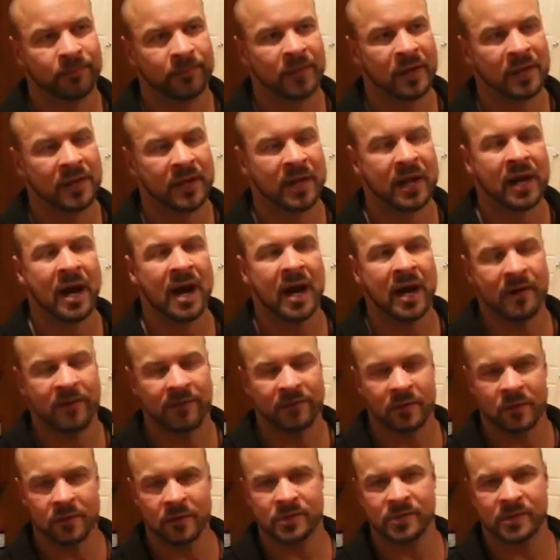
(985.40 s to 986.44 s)
like I've
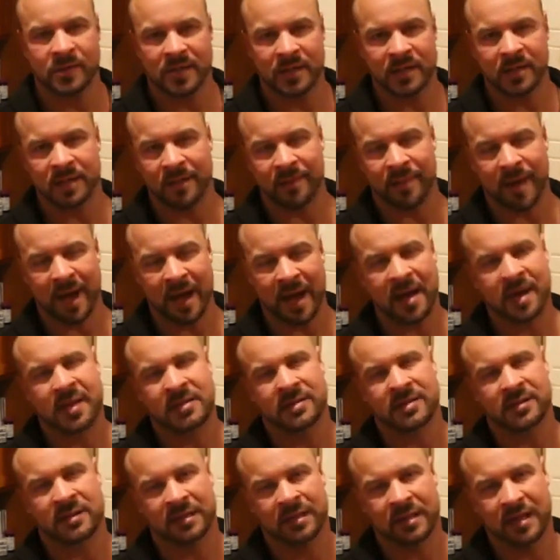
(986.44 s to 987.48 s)
used it in the
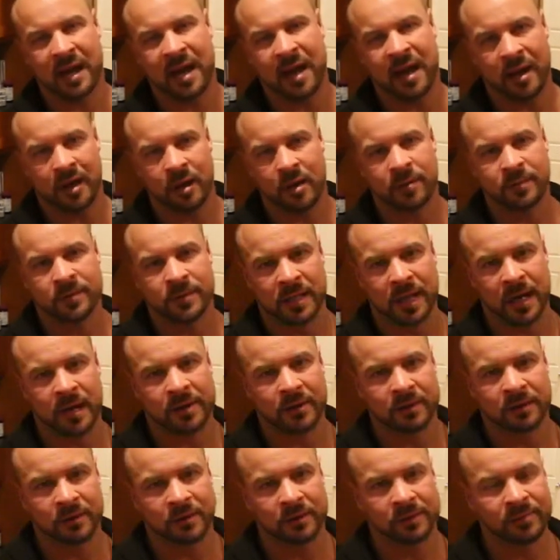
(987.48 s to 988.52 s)
past and yet helped out
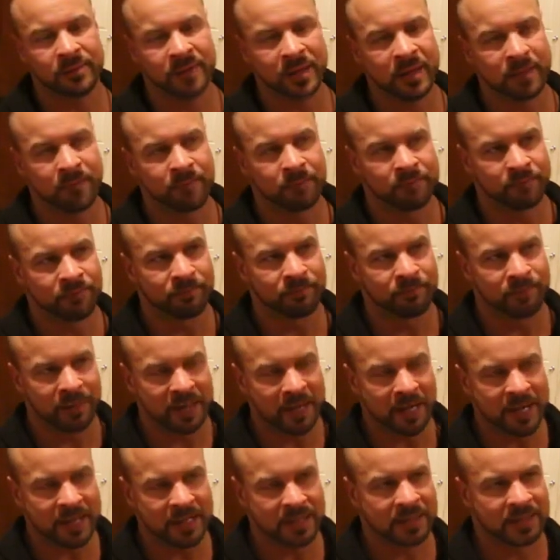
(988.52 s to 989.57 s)
a little bit,
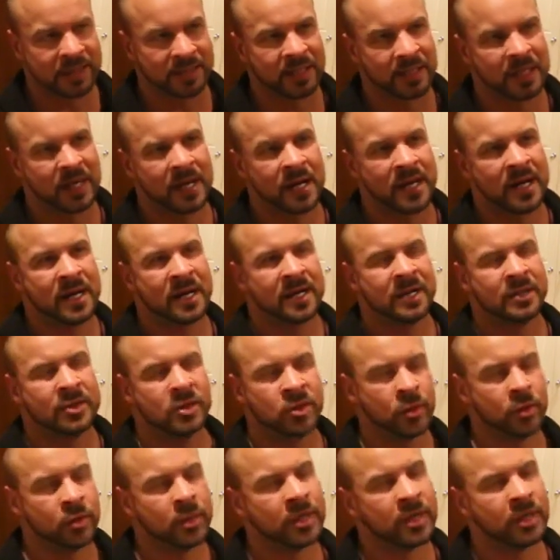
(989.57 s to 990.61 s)
but
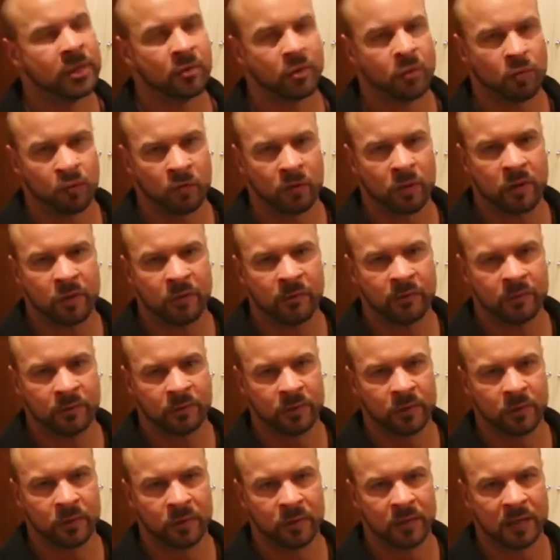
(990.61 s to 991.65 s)
doing it with real
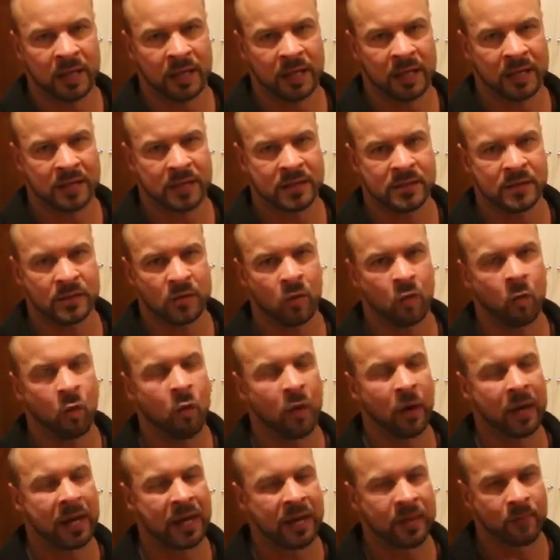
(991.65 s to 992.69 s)
food is
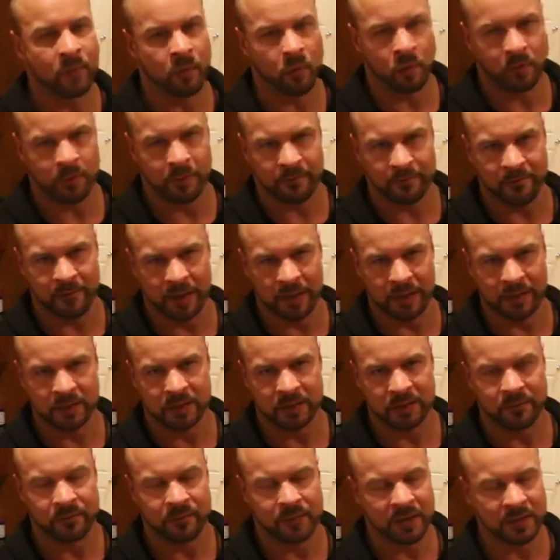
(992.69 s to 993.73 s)
way more
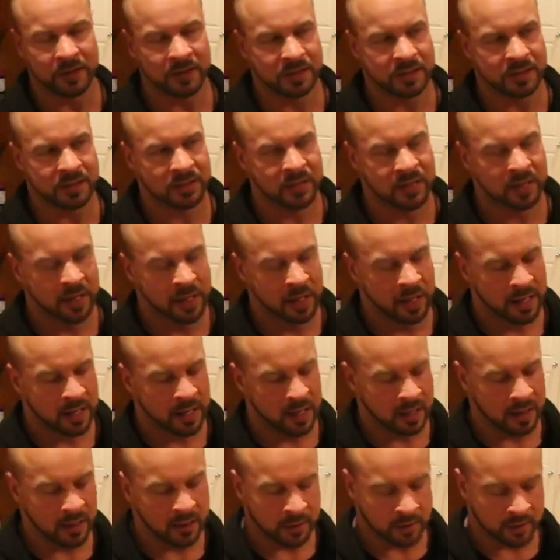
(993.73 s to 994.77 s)
effective. It's
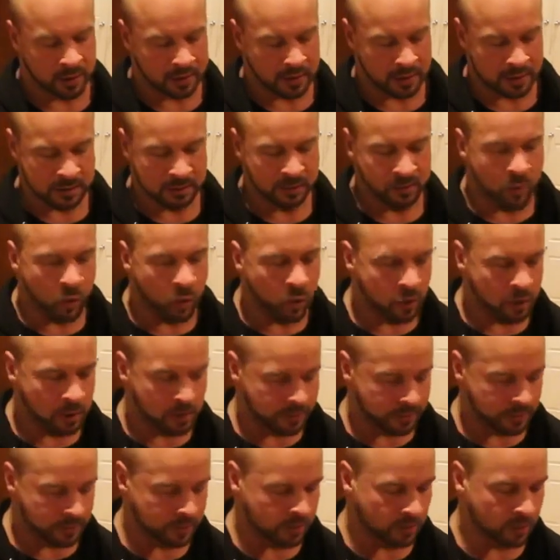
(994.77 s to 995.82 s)
it's more
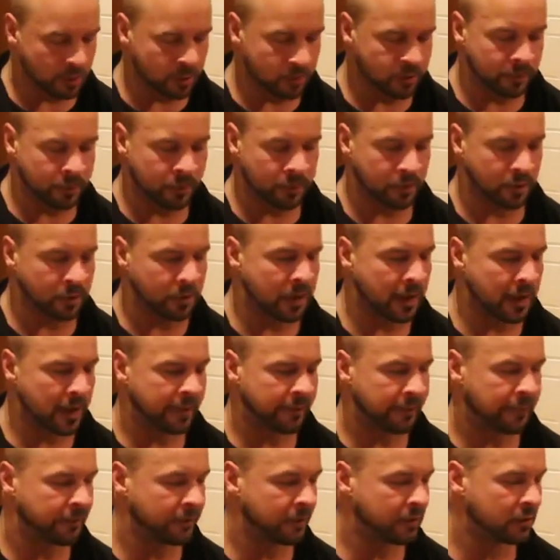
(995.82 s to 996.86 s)
absorbable, I
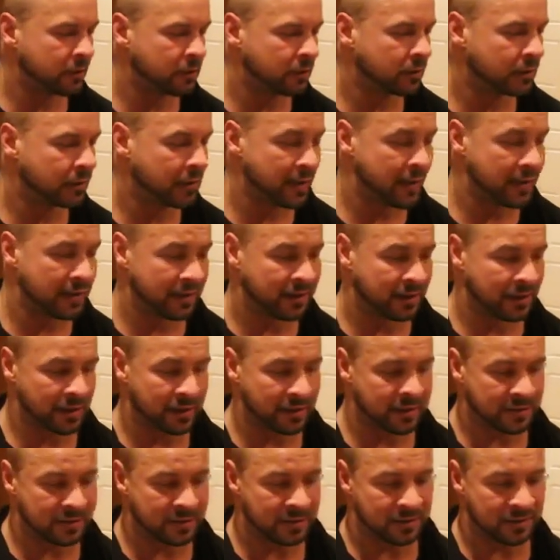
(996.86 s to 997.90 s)
feel, and
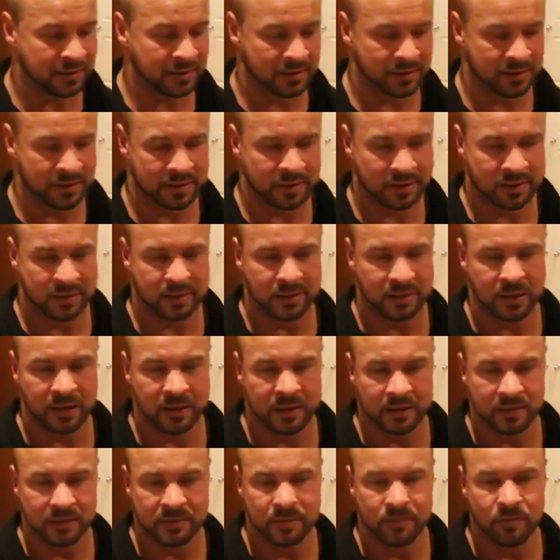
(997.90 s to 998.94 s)
it's just
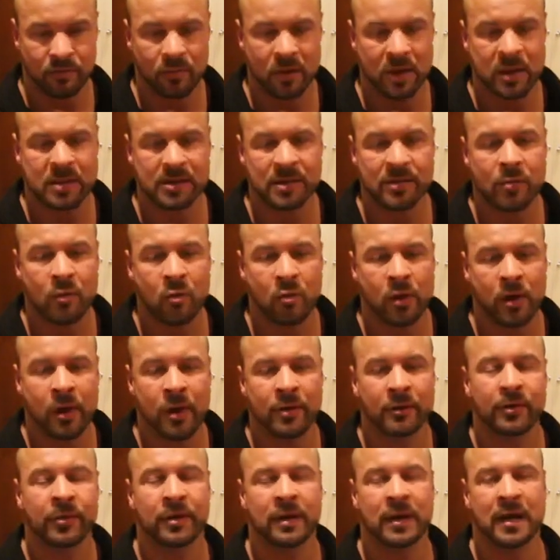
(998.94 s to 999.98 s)
it's it's a more
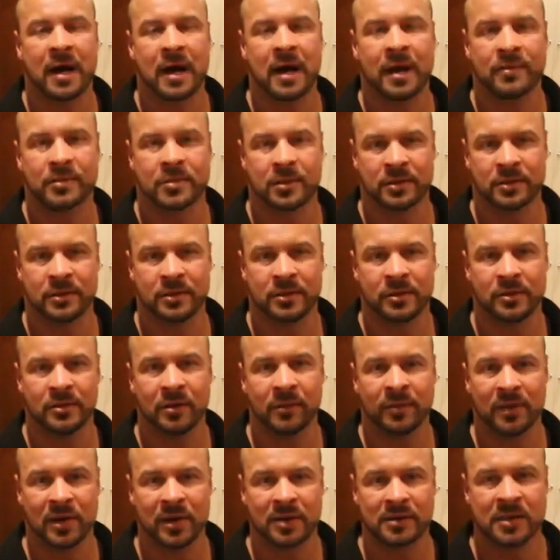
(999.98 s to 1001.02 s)
healthy option to do
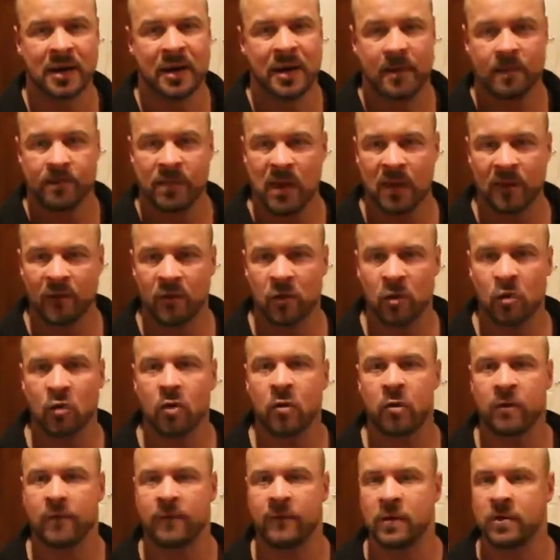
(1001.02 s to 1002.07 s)
it because if
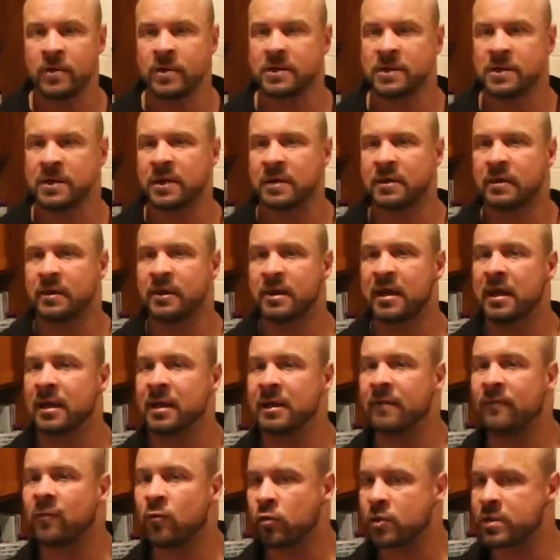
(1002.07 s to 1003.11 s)
you're focusing on
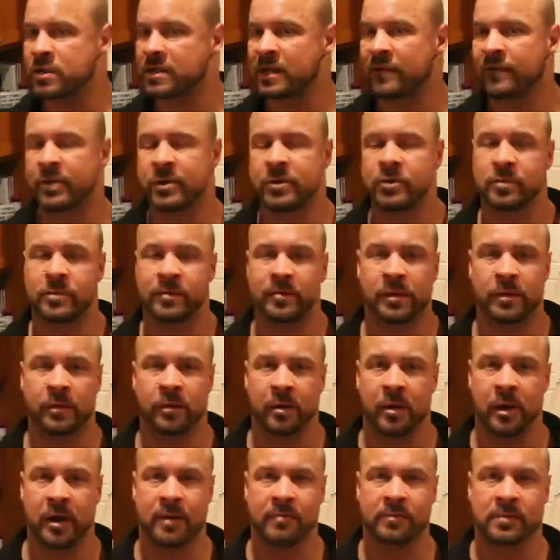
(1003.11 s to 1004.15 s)
getting 4,700
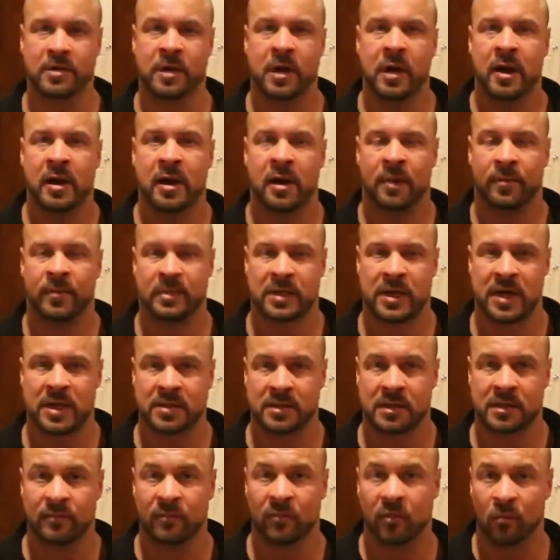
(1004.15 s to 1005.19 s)
milligrams of
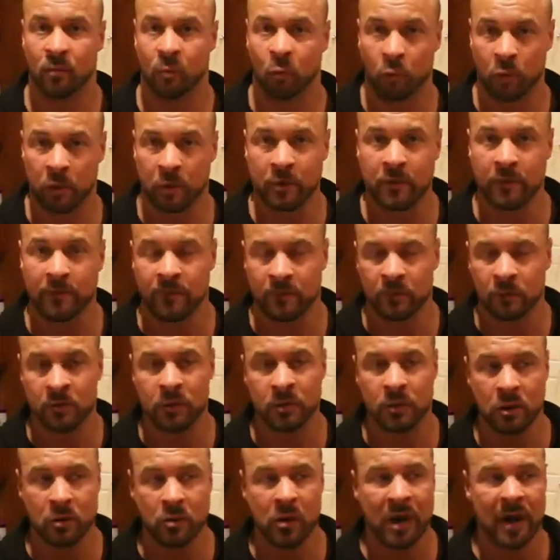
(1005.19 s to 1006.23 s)
potassium from real food,
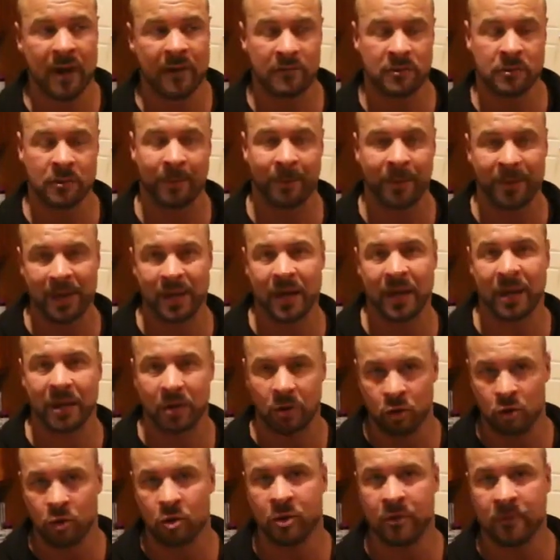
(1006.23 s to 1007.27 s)
you have to pick
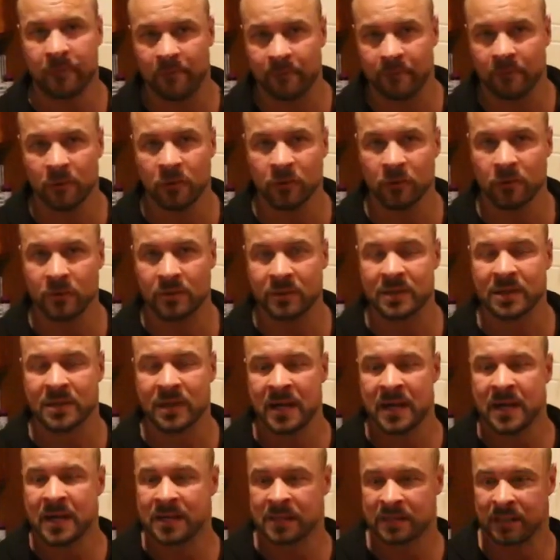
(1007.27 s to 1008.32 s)
good foods
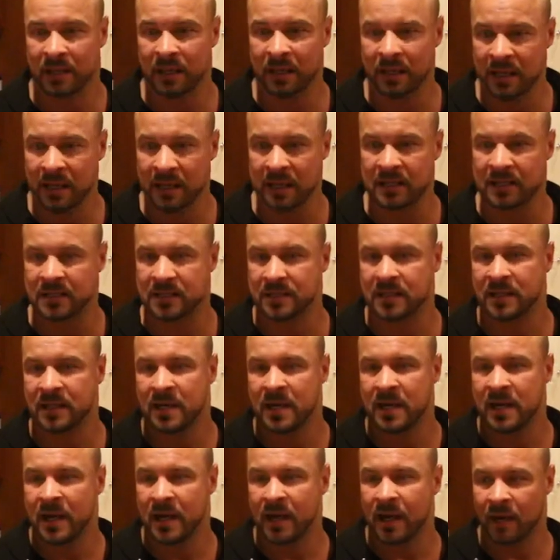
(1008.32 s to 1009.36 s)
to eat
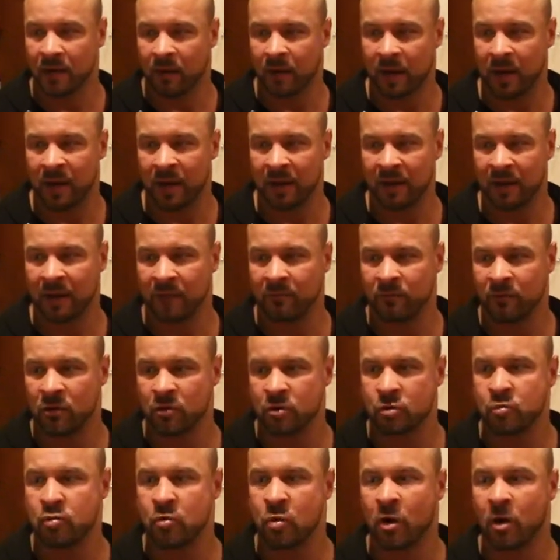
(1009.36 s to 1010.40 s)
okay? If
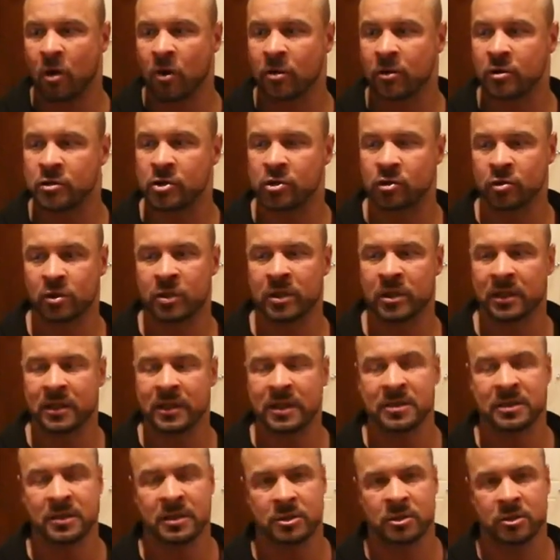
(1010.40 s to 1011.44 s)
you are
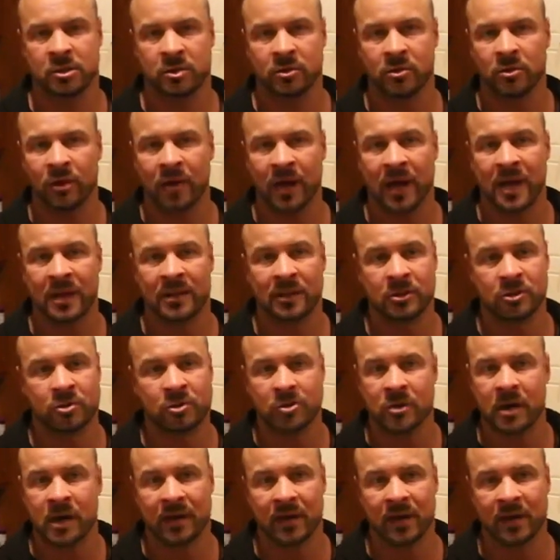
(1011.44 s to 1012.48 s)
struggling to do that, then you're
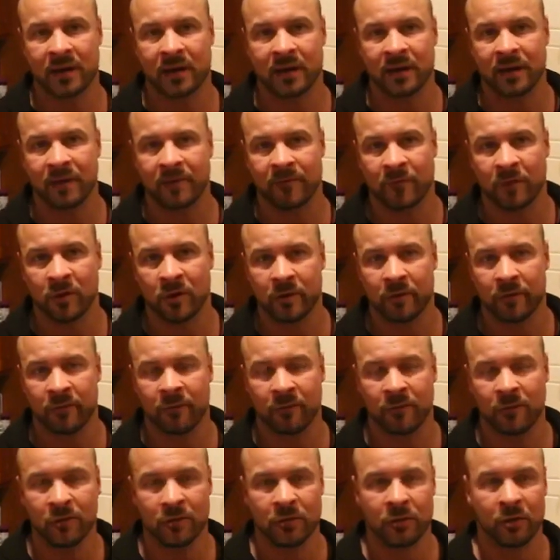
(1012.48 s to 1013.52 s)
not eating enough good
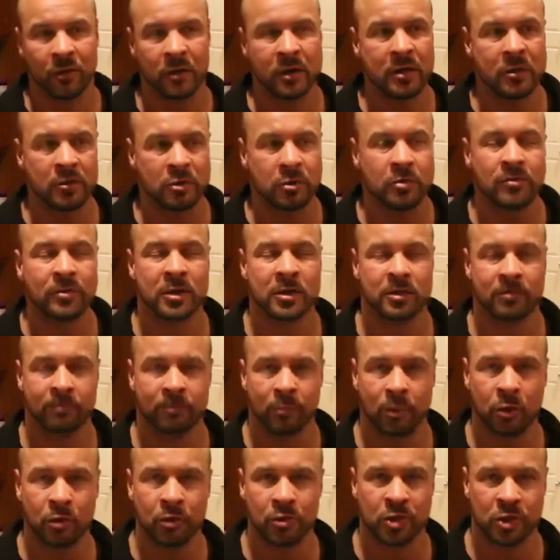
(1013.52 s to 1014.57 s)
food. You're eating too much
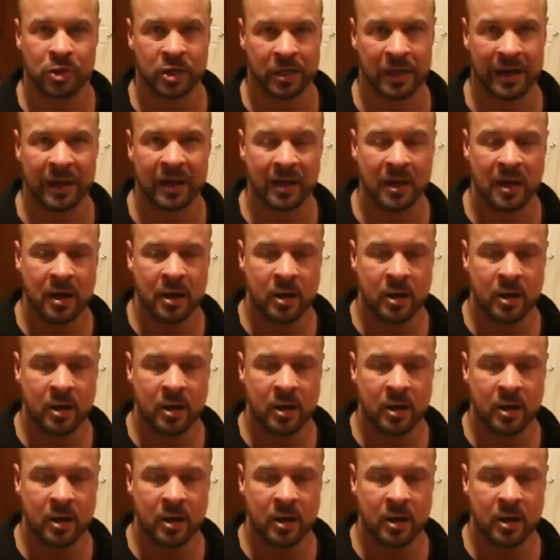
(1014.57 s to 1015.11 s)
bullshit.